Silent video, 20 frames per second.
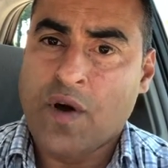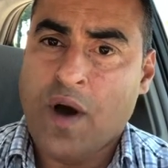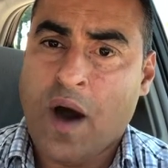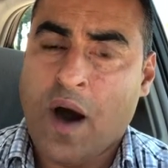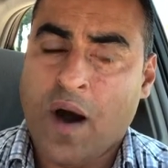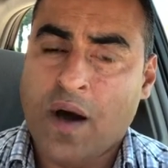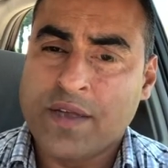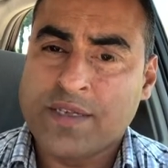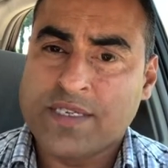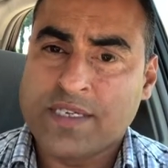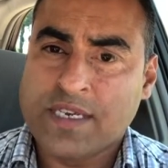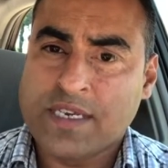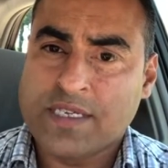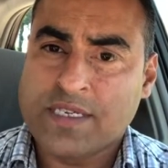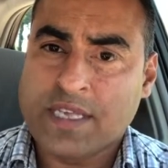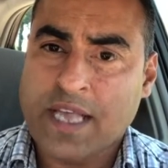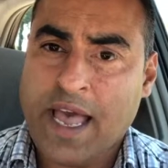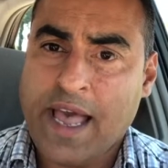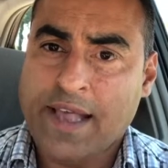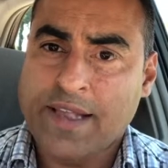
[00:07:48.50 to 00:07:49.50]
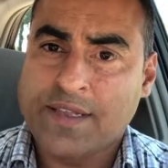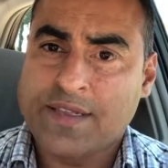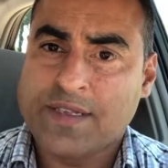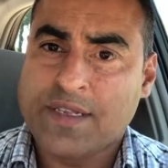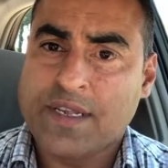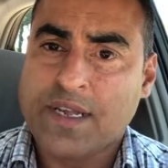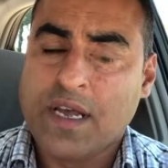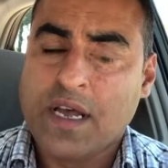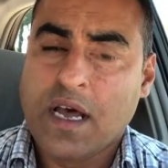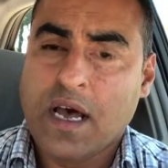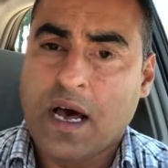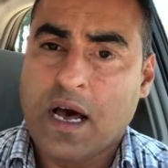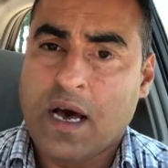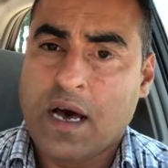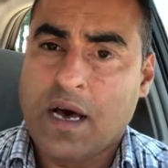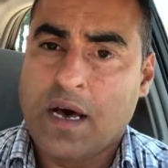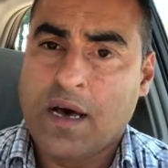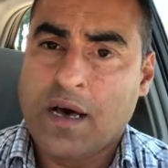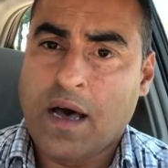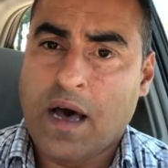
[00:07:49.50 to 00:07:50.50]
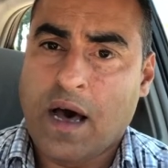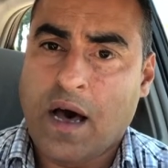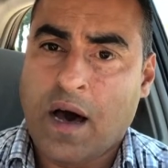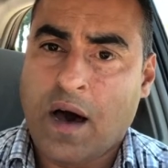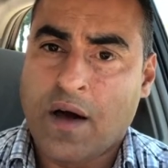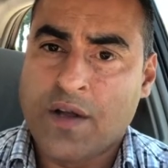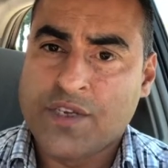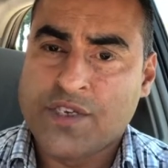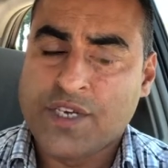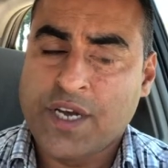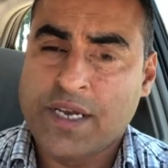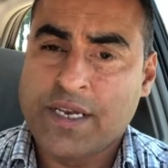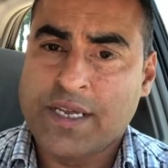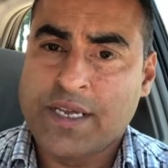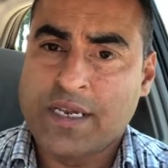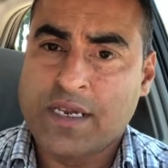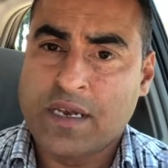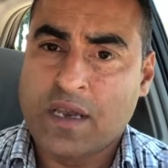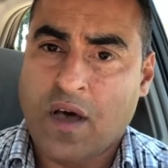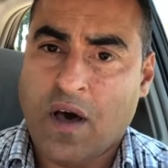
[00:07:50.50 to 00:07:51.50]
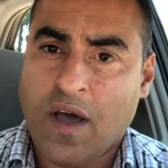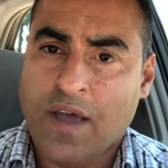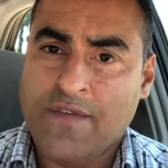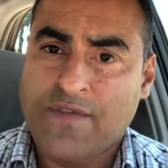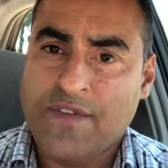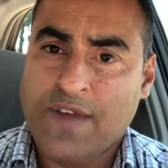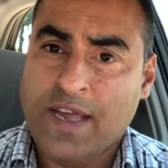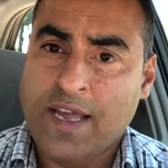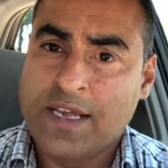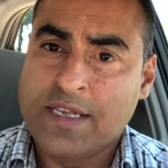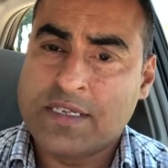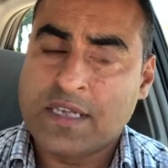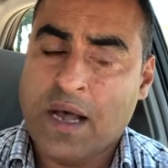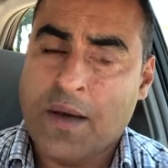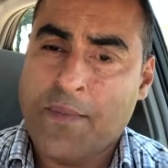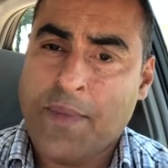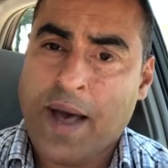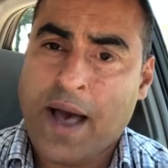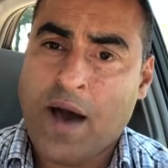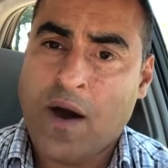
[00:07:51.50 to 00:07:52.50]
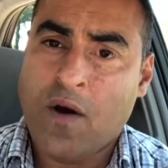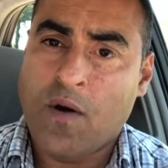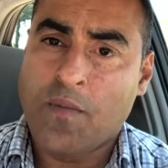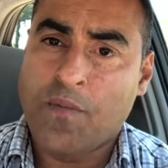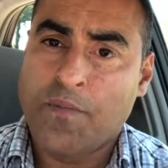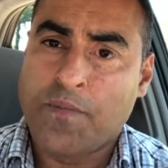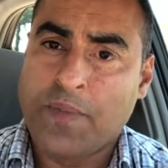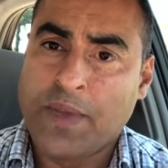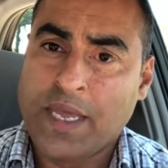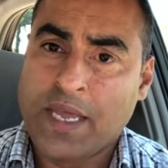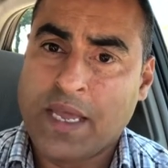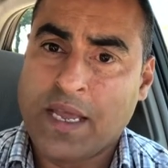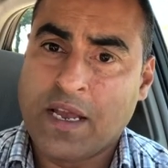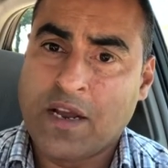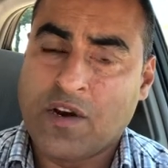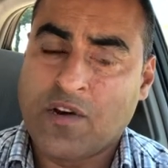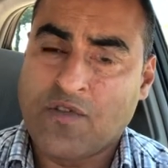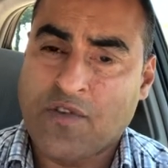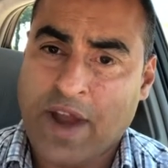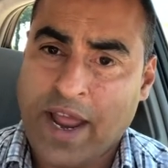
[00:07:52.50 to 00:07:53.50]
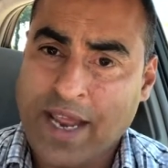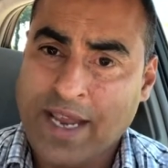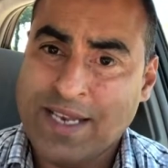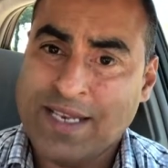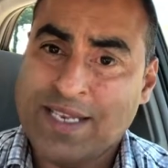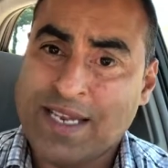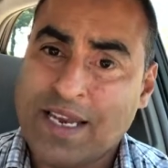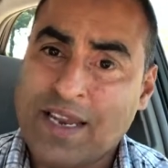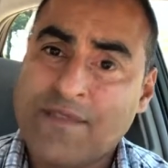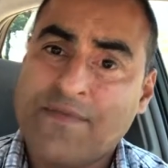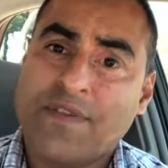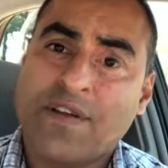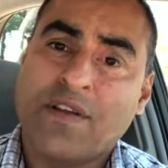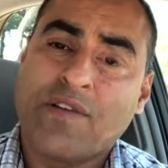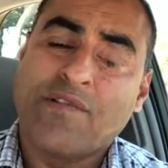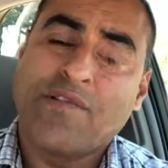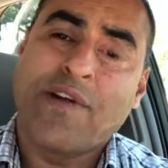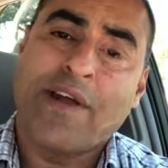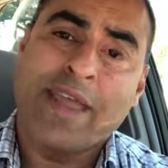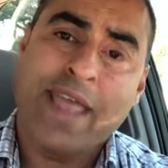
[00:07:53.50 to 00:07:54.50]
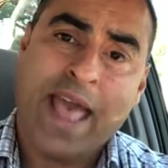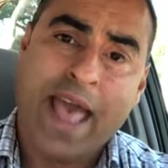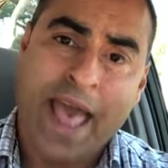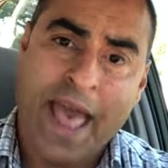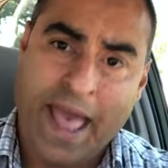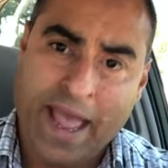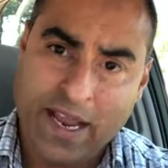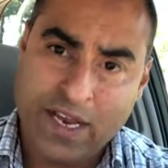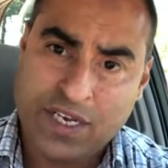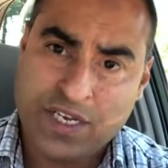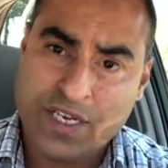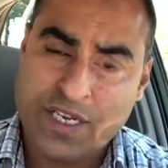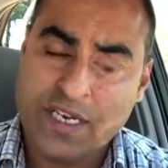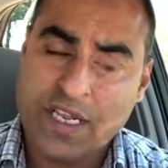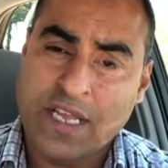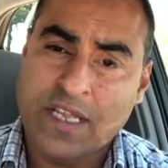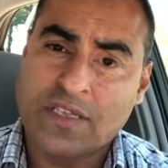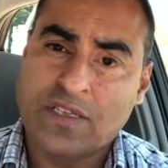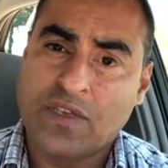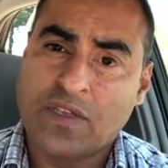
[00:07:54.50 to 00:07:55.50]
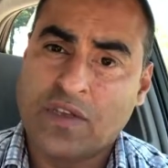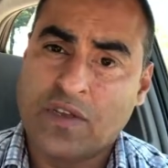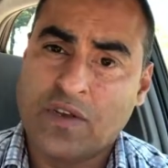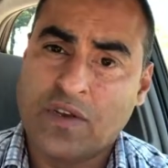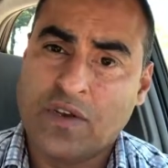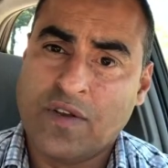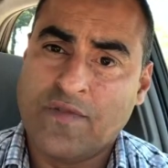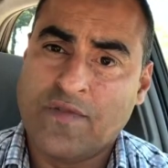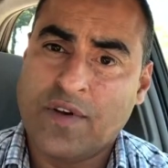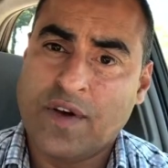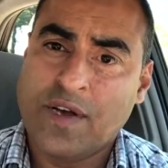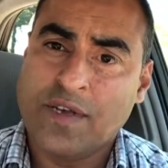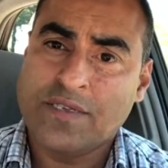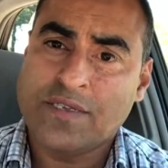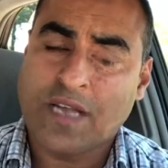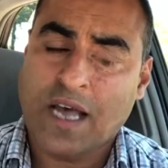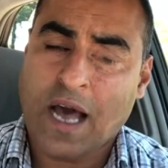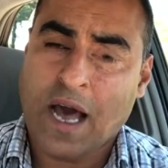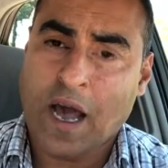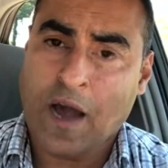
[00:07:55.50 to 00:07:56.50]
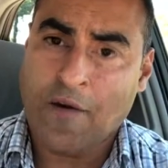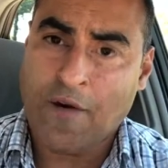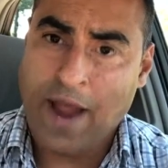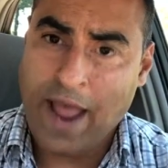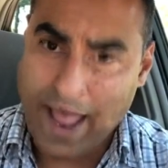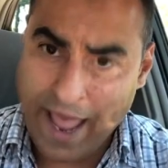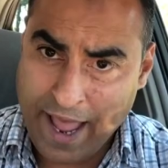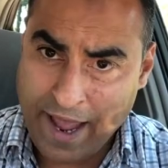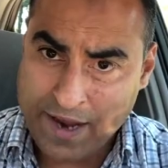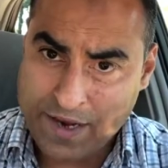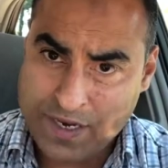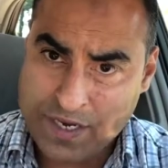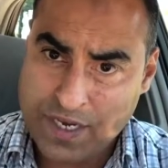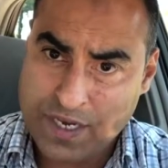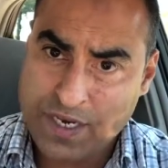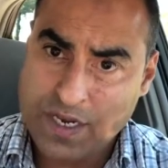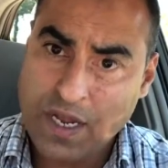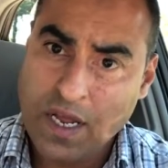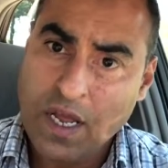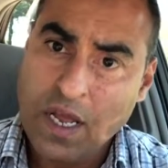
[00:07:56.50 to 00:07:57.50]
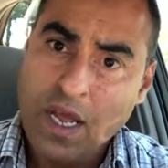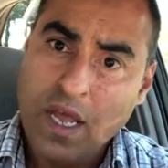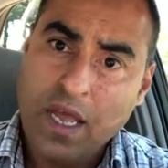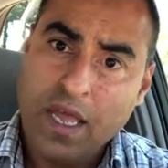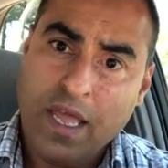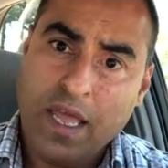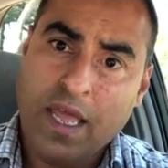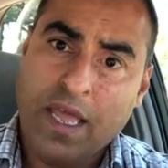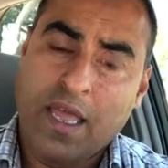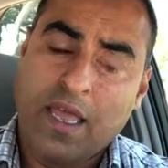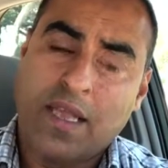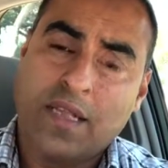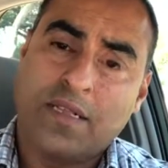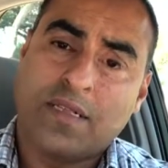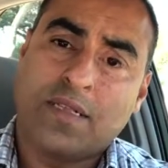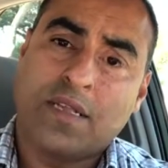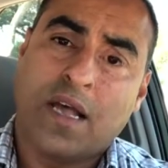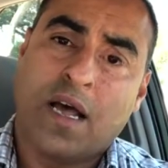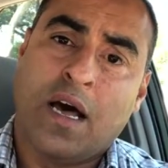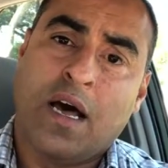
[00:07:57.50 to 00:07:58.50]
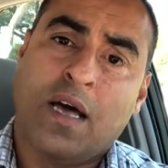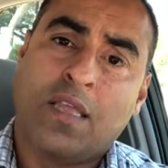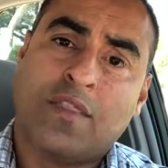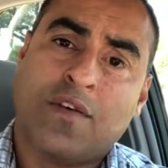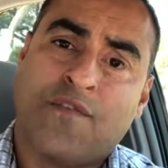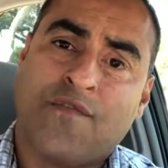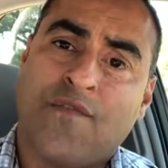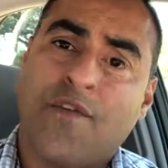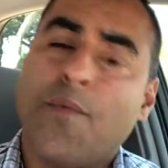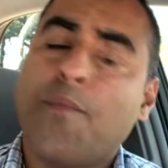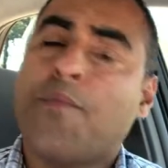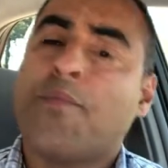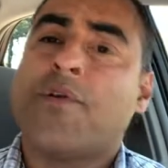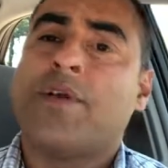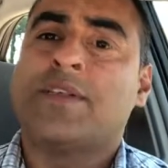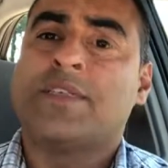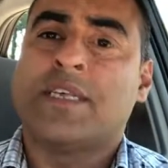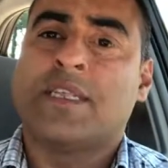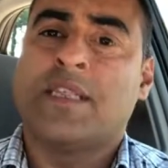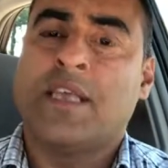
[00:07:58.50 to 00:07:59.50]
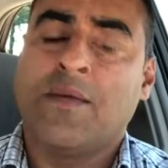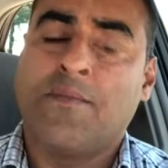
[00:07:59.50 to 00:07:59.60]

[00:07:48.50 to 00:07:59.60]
our success, our journey in life is about being great, delivering great action into the universe. Our action is the footprints and